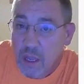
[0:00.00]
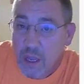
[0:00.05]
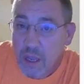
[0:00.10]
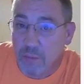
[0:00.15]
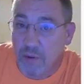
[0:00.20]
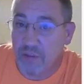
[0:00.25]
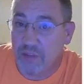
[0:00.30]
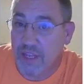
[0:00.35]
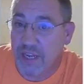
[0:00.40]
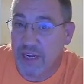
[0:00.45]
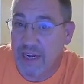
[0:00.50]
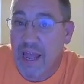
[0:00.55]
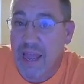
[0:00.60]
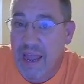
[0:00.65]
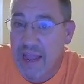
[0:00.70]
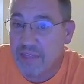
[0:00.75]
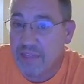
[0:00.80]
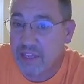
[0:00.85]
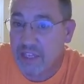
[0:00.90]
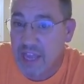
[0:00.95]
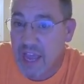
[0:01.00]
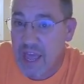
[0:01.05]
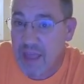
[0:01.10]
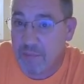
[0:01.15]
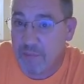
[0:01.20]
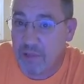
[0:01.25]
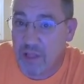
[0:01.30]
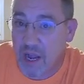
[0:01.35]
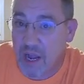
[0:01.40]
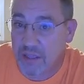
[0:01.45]
But then I had the
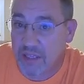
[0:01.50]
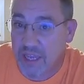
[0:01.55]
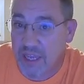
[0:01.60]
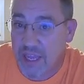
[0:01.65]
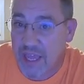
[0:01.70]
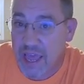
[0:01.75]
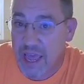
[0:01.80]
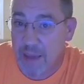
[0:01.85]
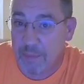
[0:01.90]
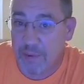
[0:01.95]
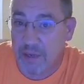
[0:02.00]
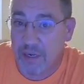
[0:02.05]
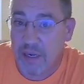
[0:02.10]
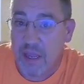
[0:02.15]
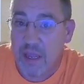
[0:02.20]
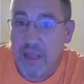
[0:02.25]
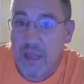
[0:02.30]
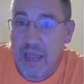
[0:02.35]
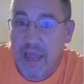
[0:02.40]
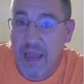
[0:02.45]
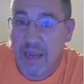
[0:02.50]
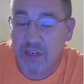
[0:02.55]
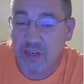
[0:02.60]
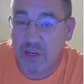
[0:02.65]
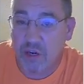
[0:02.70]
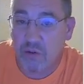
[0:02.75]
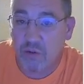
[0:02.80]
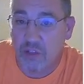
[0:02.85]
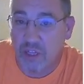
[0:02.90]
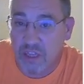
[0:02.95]
time clock thing happen, and you
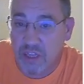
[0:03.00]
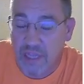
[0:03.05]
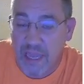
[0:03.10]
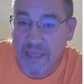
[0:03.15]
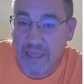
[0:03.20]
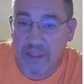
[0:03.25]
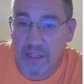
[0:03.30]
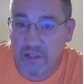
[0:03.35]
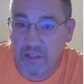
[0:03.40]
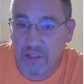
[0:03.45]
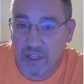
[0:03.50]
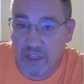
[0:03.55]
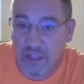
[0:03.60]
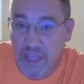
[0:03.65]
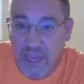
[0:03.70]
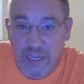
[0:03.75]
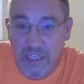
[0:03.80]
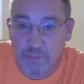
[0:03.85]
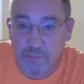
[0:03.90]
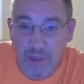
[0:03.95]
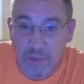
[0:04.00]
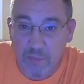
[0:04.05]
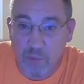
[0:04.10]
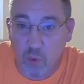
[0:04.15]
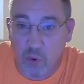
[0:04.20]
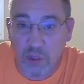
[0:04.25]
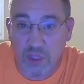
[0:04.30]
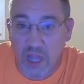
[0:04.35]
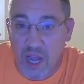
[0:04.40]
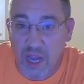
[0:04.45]
know the, the, the latest people
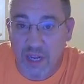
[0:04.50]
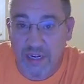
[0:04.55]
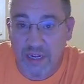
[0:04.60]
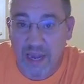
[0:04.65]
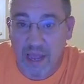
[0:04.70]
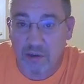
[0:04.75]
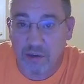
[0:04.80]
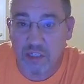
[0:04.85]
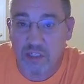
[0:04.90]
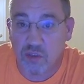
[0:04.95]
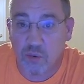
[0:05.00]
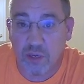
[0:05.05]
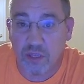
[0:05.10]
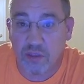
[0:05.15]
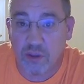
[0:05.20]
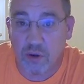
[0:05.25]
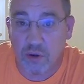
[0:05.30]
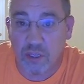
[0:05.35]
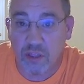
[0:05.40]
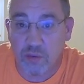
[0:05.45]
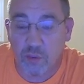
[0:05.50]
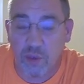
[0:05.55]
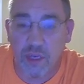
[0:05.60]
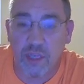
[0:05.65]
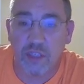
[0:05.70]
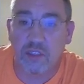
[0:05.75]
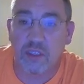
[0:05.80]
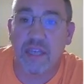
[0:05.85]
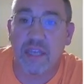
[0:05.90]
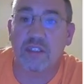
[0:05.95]
were clocking out is 3:33,
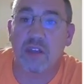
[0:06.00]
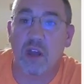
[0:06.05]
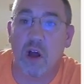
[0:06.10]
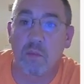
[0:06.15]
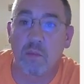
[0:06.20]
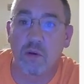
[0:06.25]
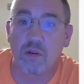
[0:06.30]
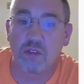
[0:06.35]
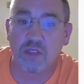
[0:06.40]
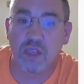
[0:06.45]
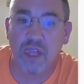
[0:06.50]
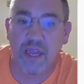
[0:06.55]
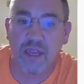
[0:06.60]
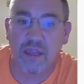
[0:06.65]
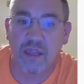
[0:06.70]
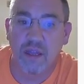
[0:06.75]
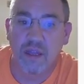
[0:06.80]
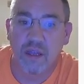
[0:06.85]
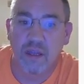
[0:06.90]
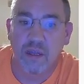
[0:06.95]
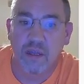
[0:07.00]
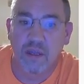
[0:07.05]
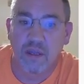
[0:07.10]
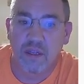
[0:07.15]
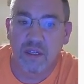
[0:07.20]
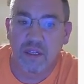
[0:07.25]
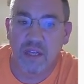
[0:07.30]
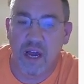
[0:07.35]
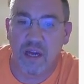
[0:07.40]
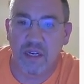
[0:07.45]
so that's almost like
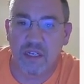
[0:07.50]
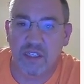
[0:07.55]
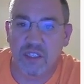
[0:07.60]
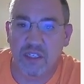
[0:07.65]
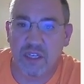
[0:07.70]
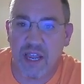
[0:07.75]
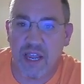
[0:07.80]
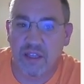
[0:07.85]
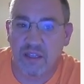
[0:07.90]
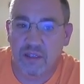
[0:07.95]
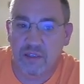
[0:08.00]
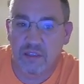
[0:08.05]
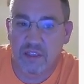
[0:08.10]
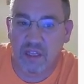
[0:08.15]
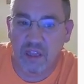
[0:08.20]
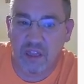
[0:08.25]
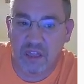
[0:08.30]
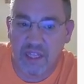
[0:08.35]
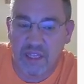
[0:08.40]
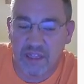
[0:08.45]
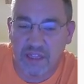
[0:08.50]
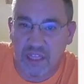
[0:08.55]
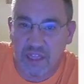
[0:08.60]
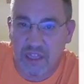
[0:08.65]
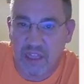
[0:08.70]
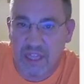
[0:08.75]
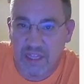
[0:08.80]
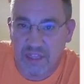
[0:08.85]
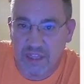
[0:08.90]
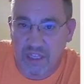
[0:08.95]
God is saying the
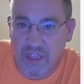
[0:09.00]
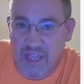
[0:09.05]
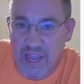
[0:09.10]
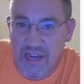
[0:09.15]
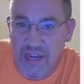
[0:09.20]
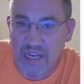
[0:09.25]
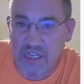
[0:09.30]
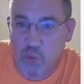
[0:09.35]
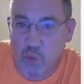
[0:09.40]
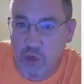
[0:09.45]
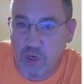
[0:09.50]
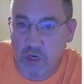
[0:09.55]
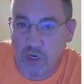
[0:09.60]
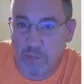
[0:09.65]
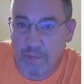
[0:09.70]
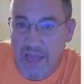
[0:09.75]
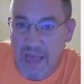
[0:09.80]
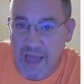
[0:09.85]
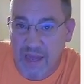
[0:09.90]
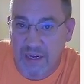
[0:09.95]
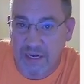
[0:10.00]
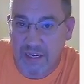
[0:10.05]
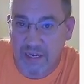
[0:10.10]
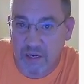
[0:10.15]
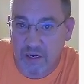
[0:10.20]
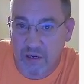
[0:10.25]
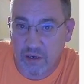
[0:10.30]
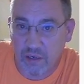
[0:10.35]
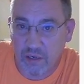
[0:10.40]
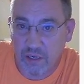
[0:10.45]
the, the latest we're going to be out of
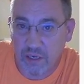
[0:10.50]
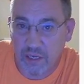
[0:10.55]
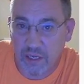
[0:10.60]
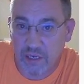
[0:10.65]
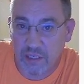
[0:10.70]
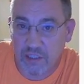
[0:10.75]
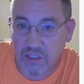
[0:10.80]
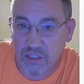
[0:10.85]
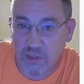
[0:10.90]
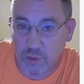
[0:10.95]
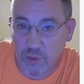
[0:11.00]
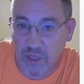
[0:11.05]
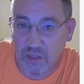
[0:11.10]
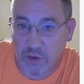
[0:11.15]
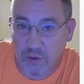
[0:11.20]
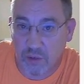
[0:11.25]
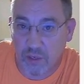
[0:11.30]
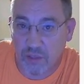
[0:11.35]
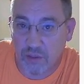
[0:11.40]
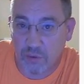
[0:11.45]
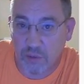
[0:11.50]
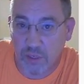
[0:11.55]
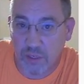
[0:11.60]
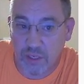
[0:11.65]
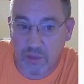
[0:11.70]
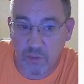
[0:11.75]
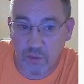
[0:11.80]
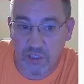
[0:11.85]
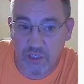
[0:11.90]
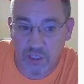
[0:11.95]
here is 3:33,
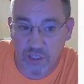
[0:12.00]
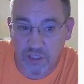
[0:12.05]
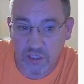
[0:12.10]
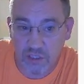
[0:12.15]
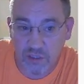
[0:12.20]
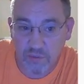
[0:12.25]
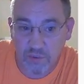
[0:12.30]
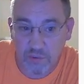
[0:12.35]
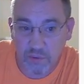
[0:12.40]
which is